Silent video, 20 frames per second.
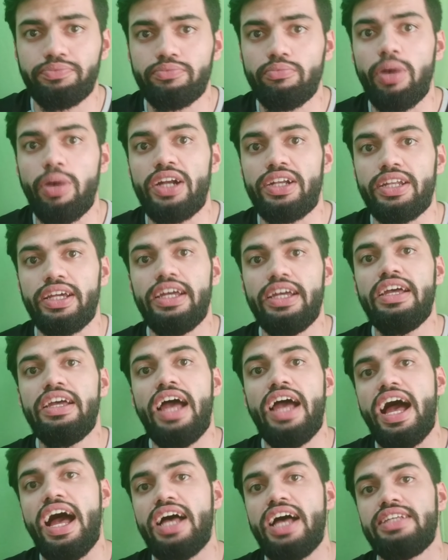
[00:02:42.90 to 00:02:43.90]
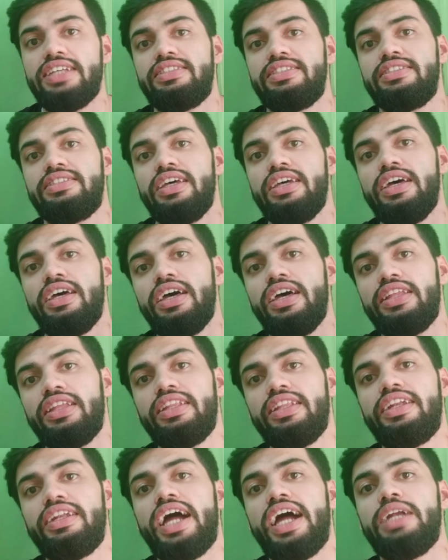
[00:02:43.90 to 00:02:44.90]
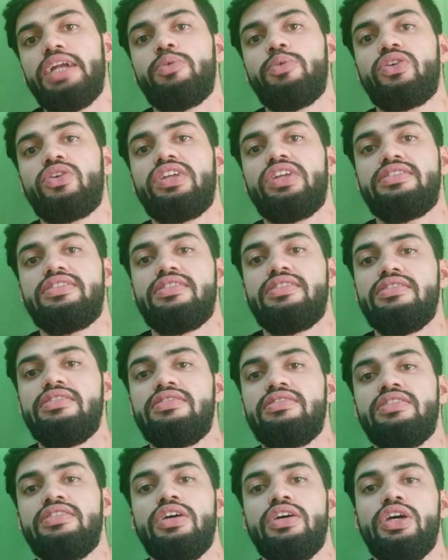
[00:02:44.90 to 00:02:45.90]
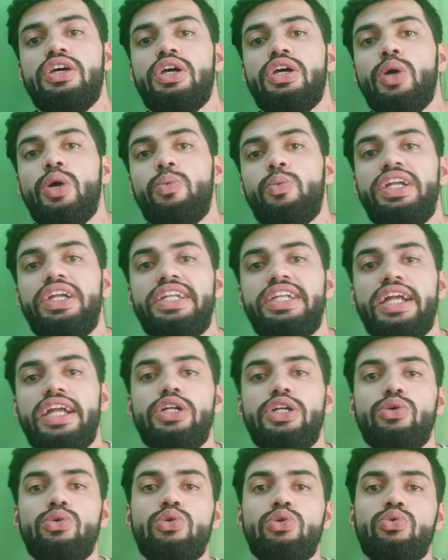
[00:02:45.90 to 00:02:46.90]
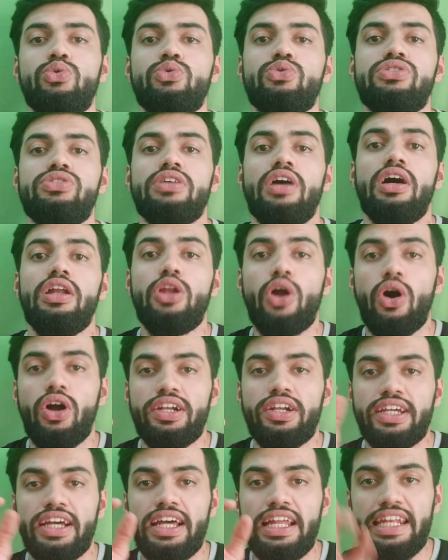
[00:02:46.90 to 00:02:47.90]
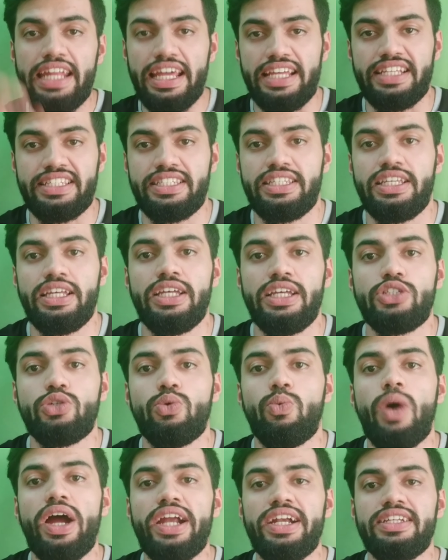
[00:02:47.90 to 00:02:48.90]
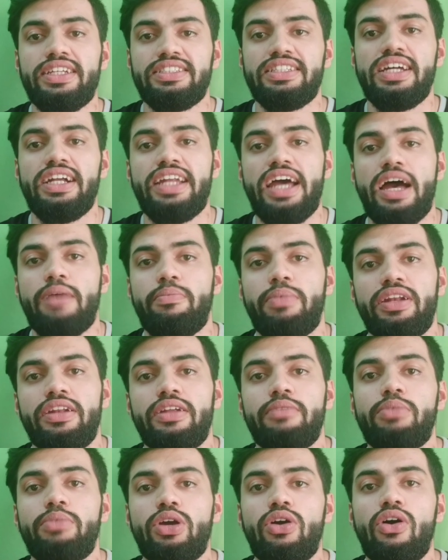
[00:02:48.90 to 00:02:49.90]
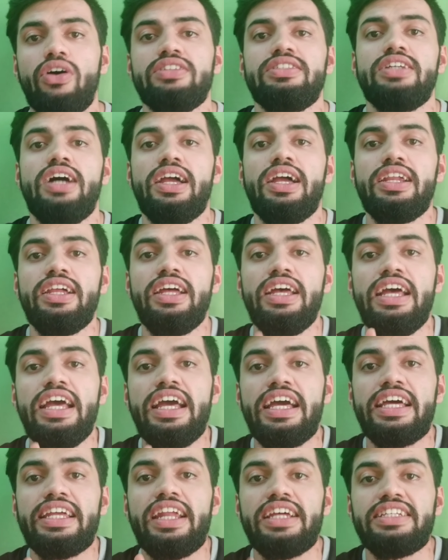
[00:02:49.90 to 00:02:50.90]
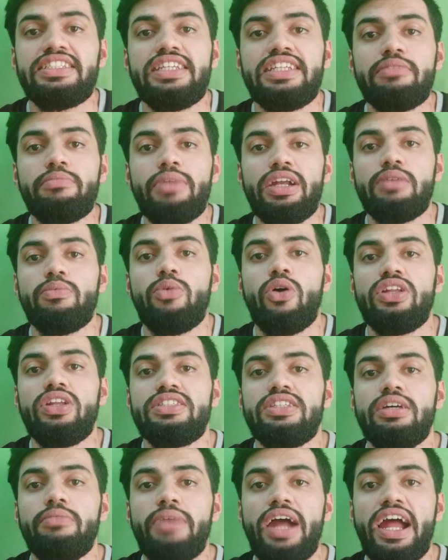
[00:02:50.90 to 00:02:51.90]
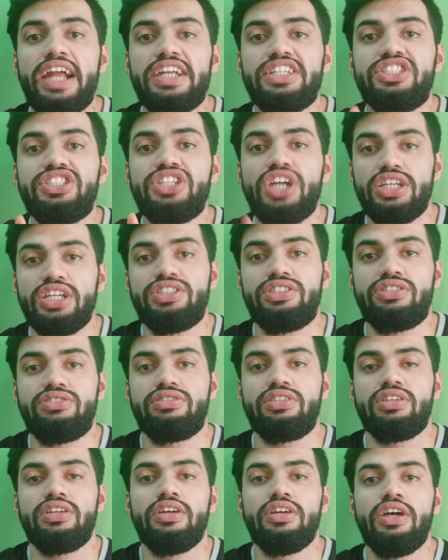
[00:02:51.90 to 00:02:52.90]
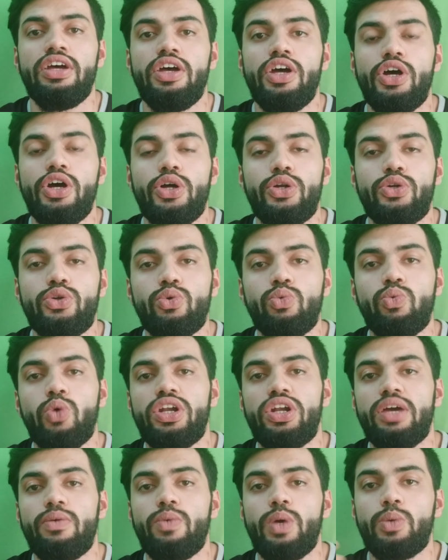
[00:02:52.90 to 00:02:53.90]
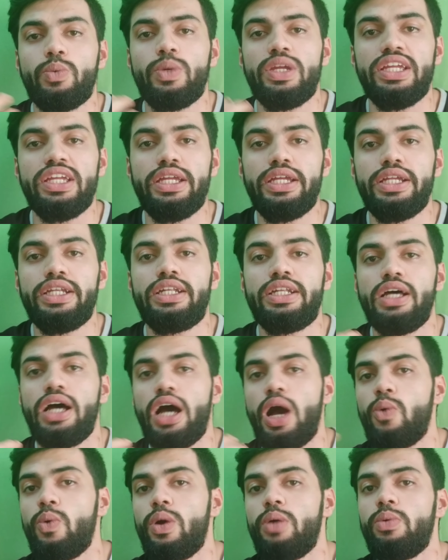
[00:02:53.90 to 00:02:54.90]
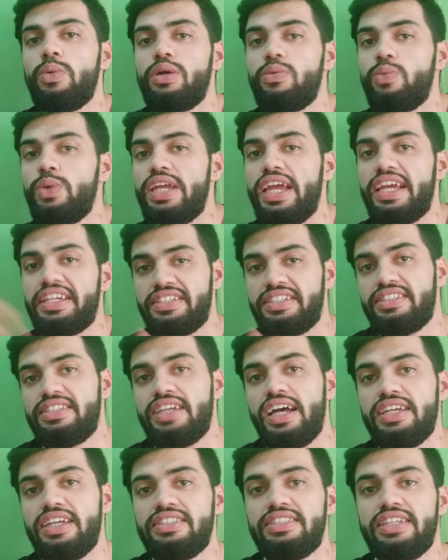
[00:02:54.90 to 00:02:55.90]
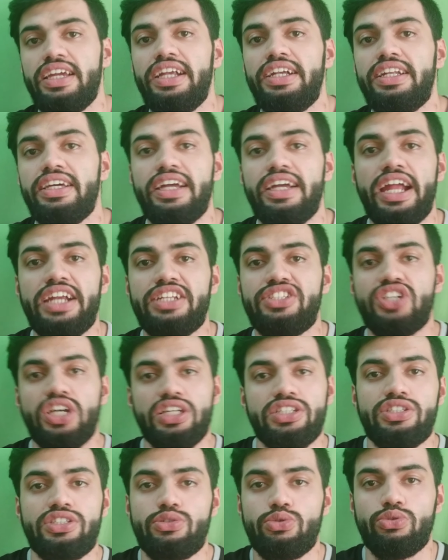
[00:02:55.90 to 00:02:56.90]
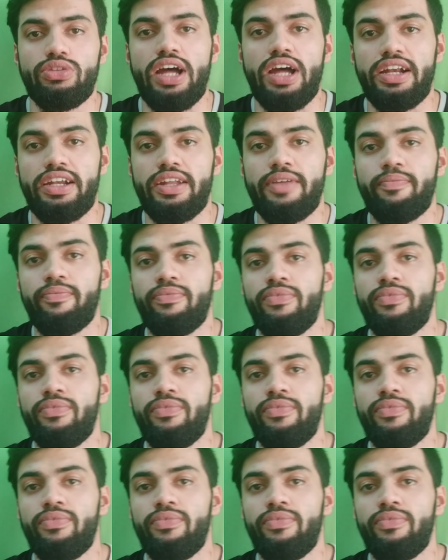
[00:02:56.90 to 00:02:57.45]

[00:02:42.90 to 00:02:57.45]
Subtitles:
But as the diet progresses, we tend to lose a lot less. So why does that happen? Because our resting metabolism adjusts to whatever we eat, however we exercise, it adjusts to that.